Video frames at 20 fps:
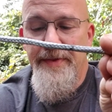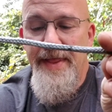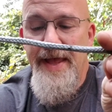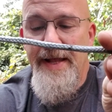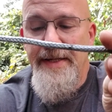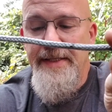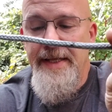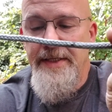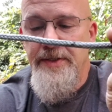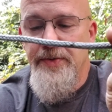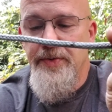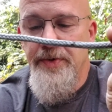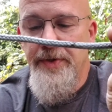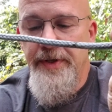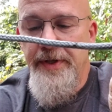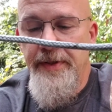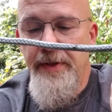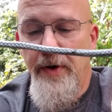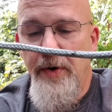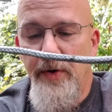that, that's
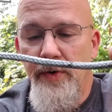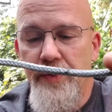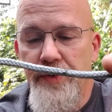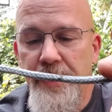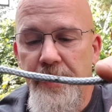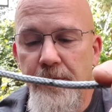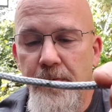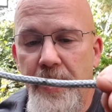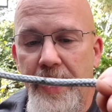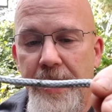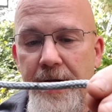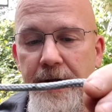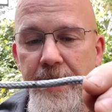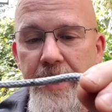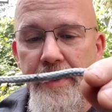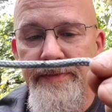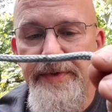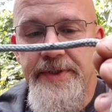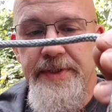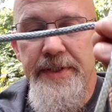really the only wear
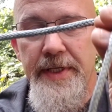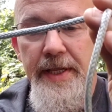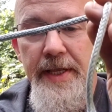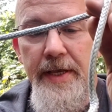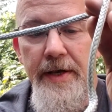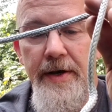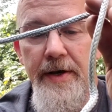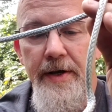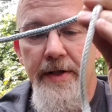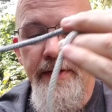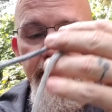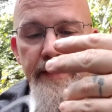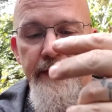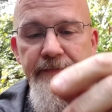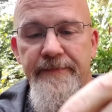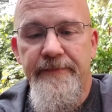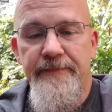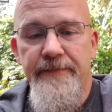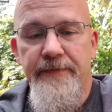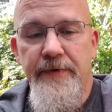I'm seeing on the
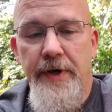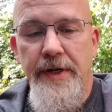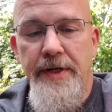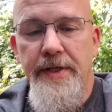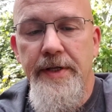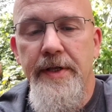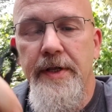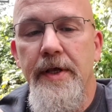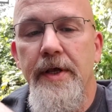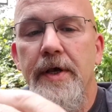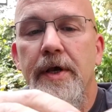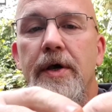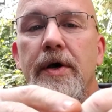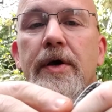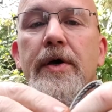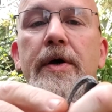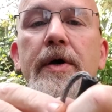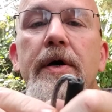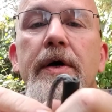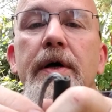foot.
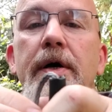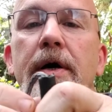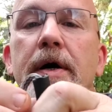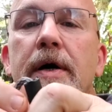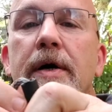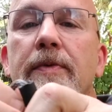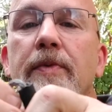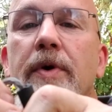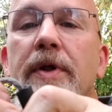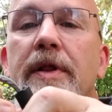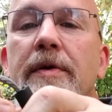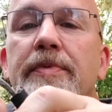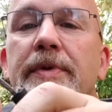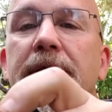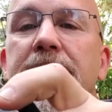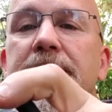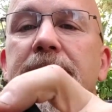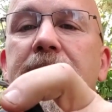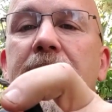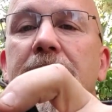One of the
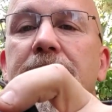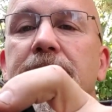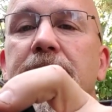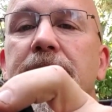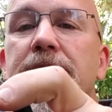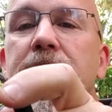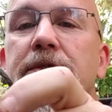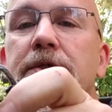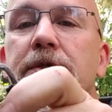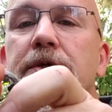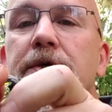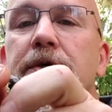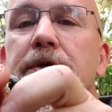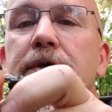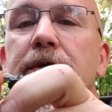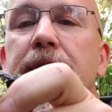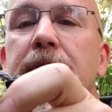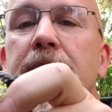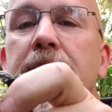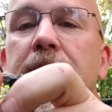places I was
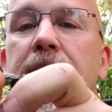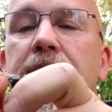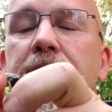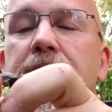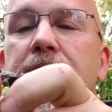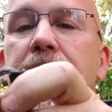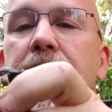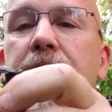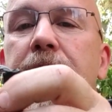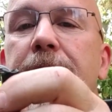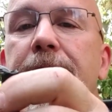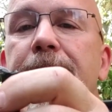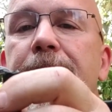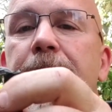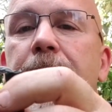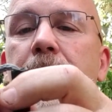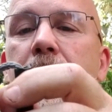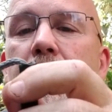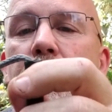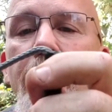concerned is
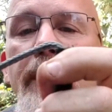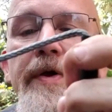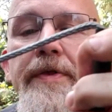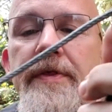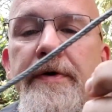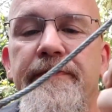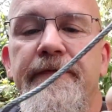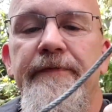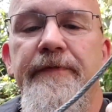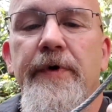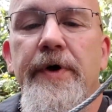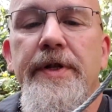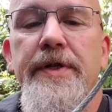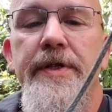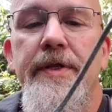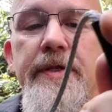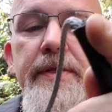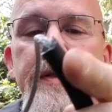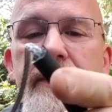where the foot